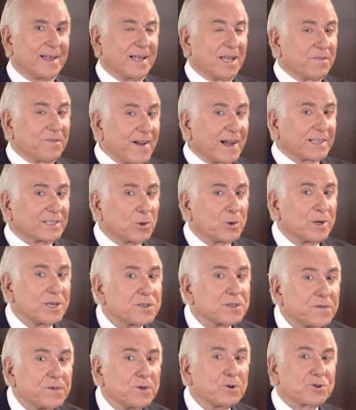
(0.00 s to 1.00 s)
In fact, they were
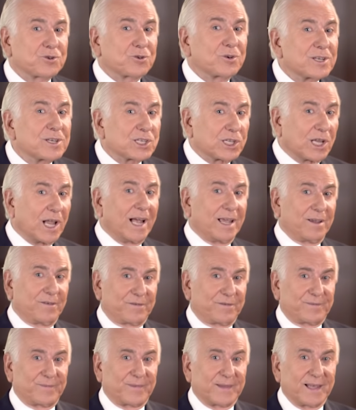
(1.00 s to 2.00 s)
his future, his
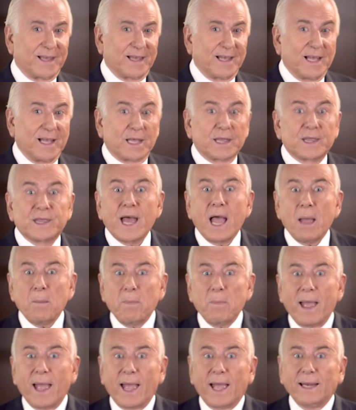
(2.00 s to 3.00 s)
life. That
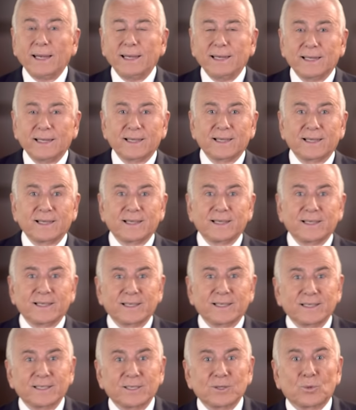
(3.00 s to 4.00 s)
man
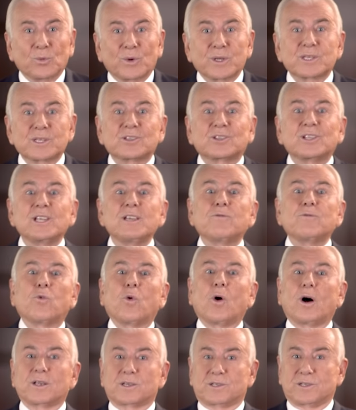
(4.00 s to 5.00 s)
was Steve
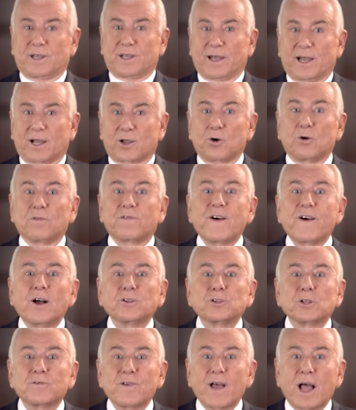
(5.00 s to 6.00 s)
Wozniak, co
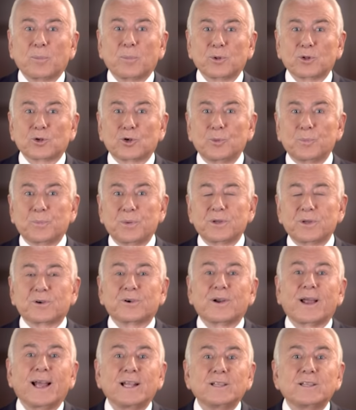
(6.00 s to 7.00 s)
founder of Apple
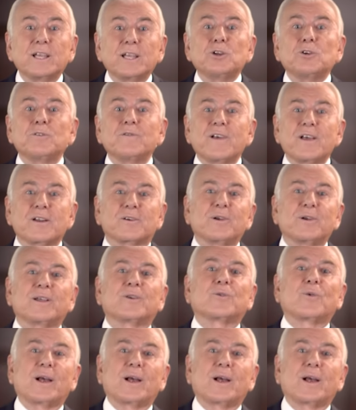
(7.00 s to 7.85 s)
Computer and innovator in